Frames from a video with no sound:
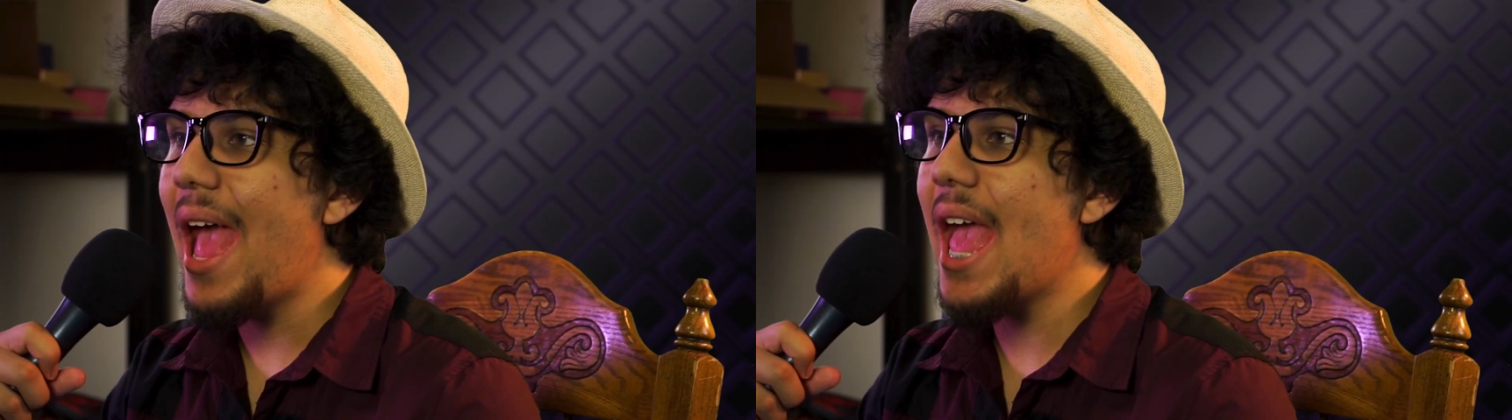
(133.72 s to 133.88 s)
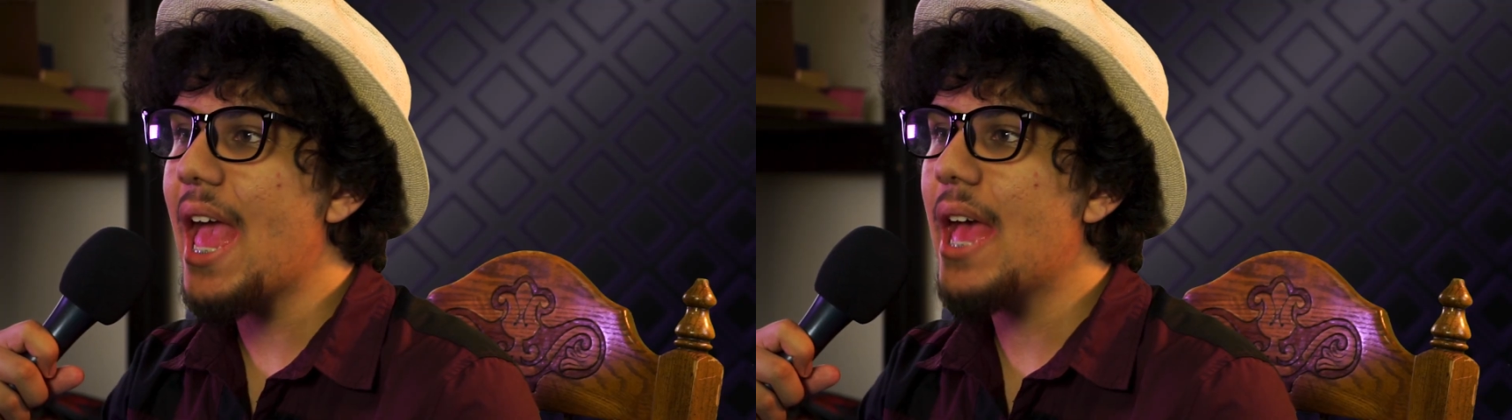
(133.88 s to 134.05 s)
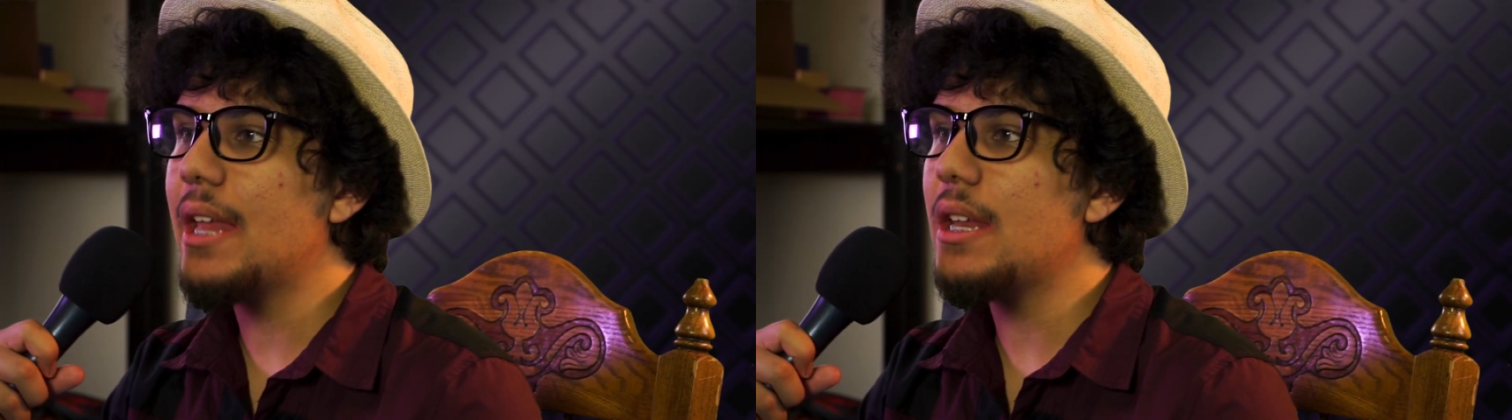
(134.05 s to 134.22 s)

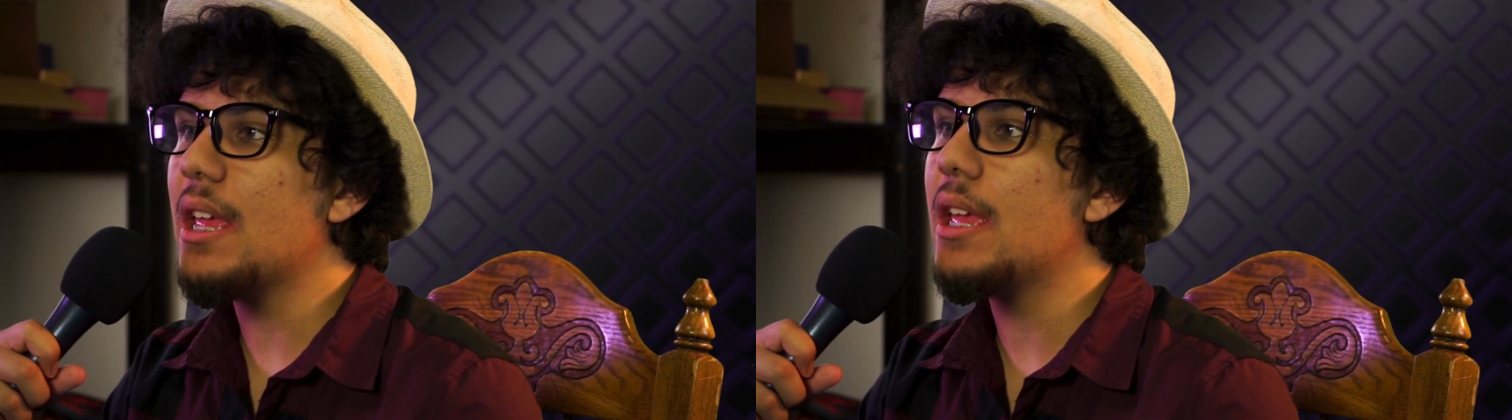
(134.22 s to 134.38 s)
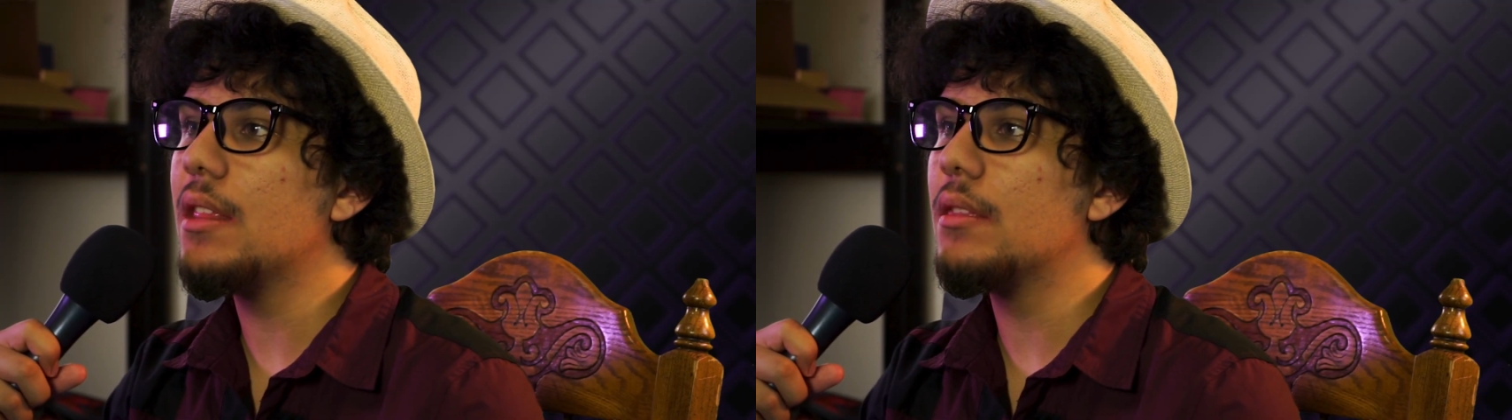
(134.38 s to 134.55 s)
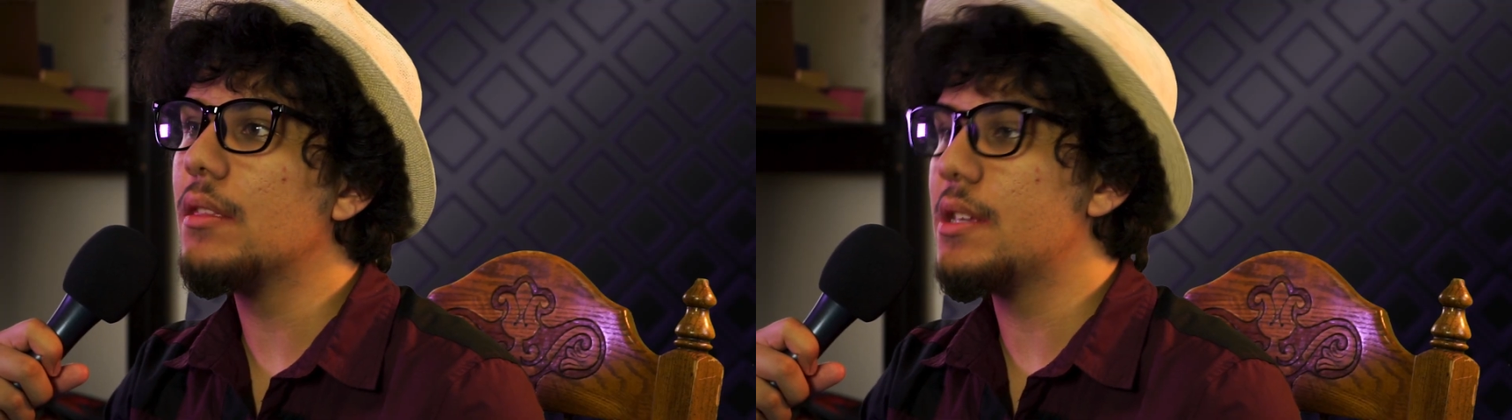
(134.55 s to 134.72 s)
And
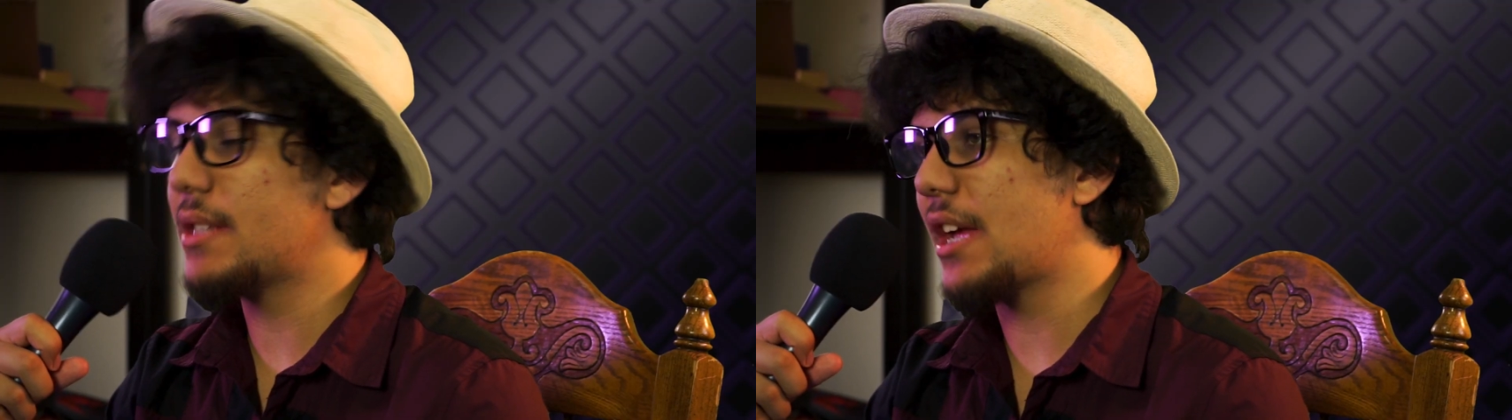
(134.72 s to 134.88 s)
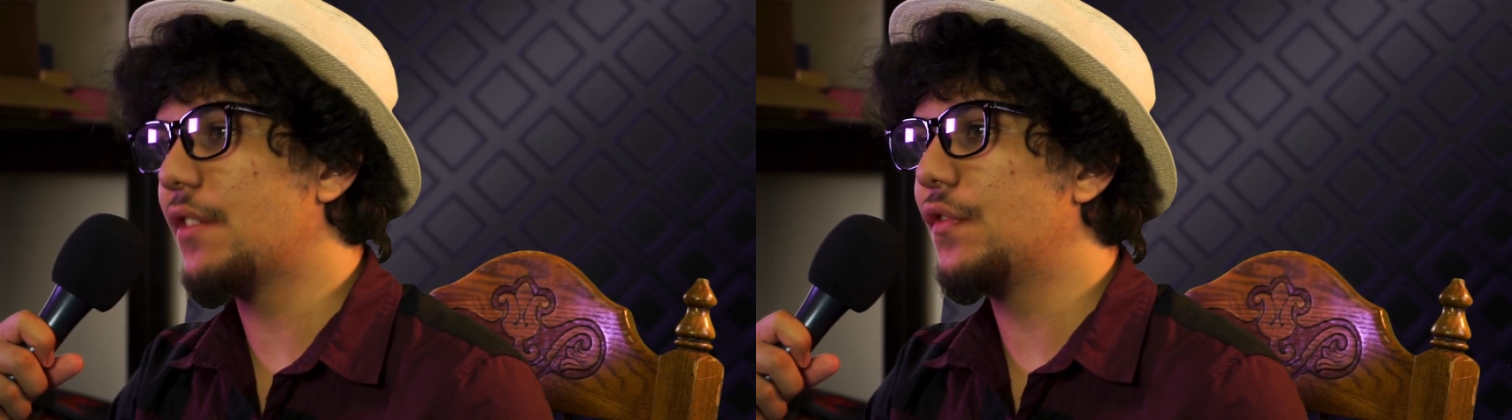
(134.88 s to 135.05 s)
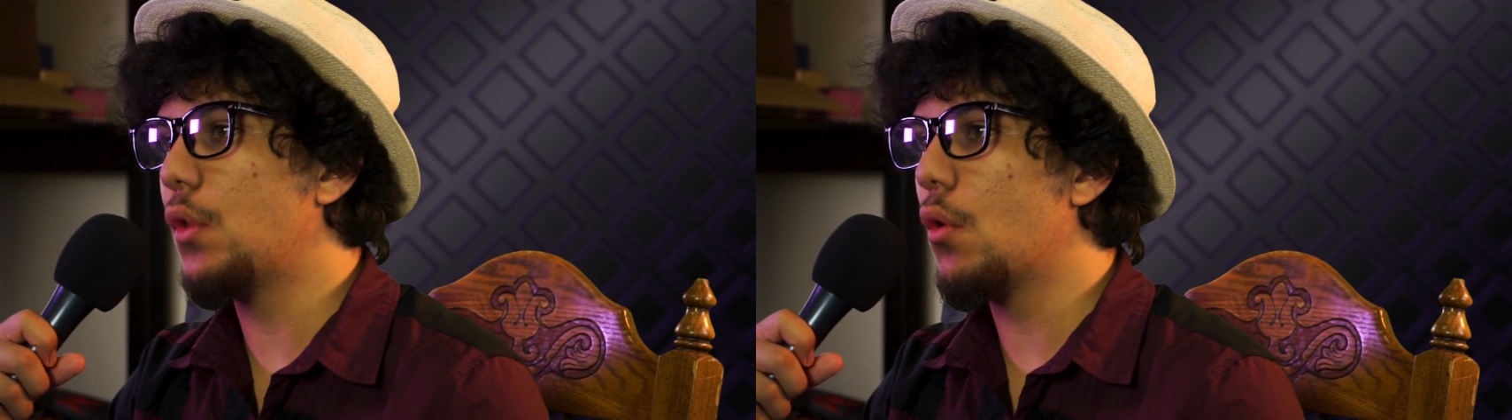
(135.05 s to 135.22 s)
in the
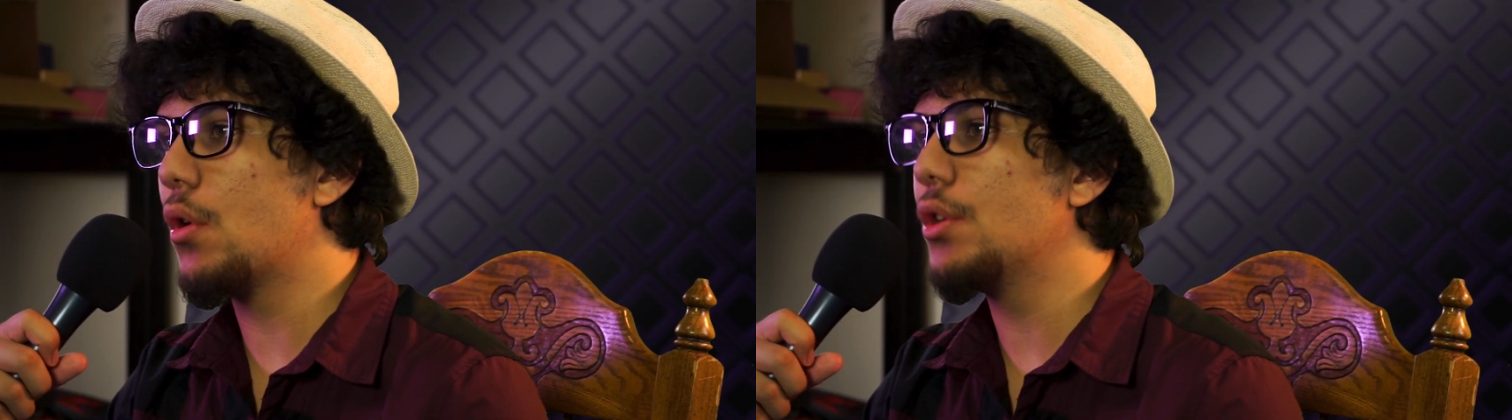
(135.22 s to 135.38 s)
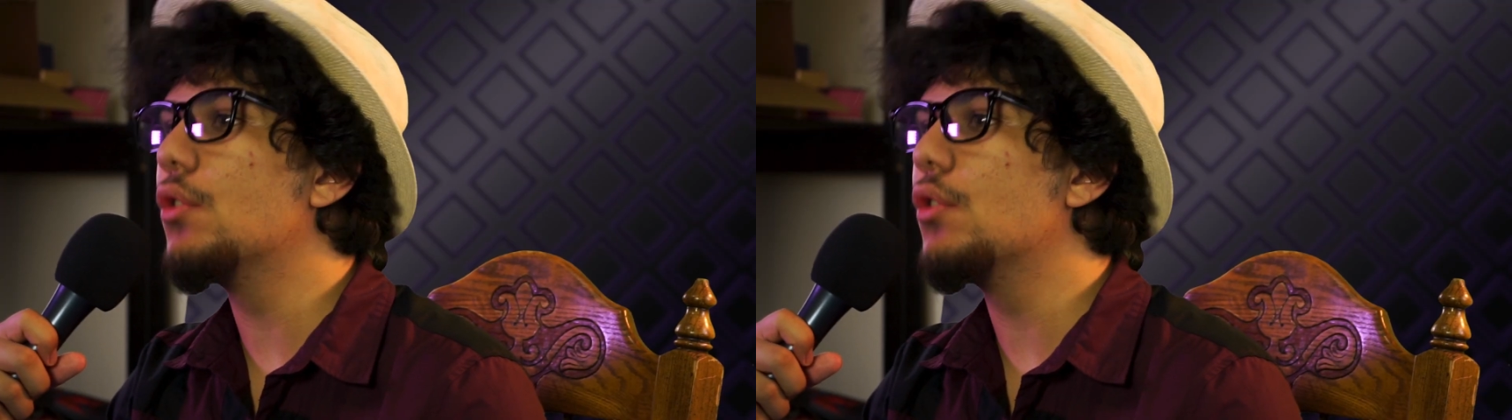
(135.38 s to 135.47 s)
second floor,